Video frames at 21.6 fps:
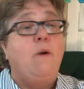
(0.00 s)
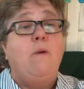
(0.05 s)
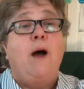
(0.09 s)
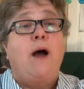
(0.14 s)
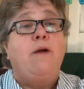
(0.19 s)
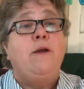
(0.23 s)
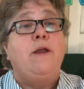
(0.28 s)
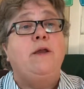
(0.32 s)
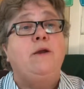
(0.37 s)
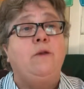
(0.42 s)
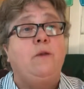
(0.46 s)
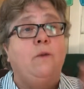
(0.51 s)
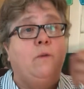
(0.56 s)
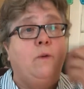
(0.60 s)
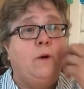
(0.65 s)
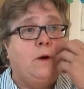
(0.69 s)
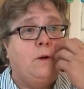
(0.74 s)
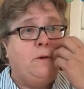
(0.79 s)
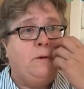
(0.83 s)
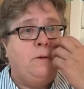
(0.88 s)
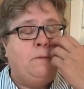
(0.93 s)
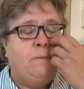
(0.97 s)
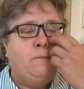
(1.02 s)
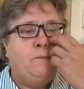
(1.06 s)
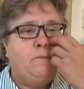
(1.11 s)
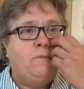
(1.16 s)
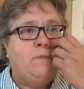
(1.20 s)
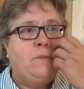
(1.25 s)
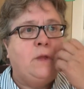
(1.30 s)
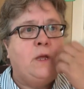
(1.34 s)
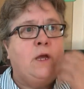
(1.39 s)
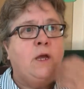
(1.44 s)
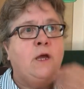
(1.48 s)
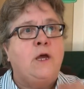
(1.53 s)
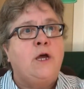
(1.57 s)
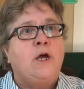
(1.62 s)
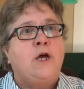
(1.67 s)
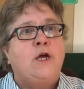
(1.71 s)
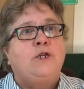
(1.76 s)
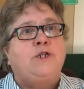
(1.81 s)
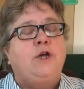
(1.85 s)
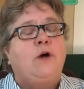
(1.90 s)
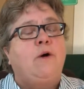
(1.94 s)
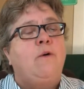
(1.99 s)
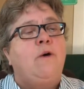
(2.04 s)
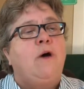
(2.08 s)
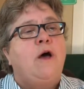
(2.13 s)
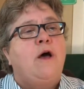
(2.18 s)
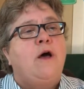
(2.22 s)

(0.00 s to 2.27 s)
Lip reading: out into the world. So